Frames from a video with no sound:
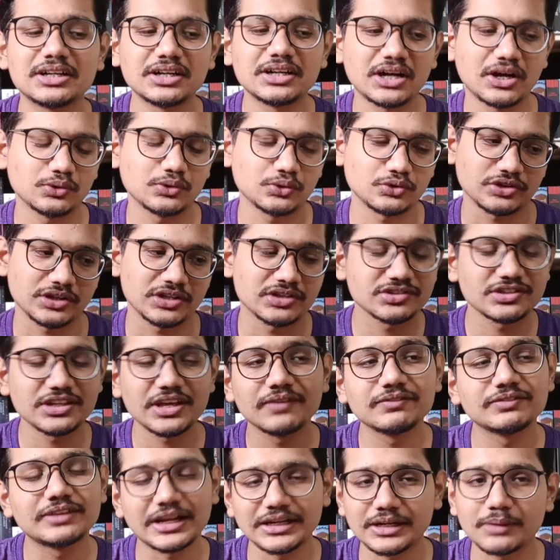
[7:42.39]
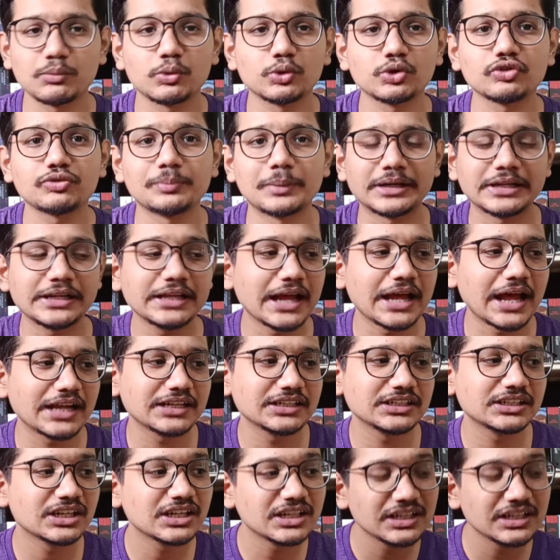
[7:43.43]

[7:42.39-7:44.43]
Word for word: how to say save that amount of money, and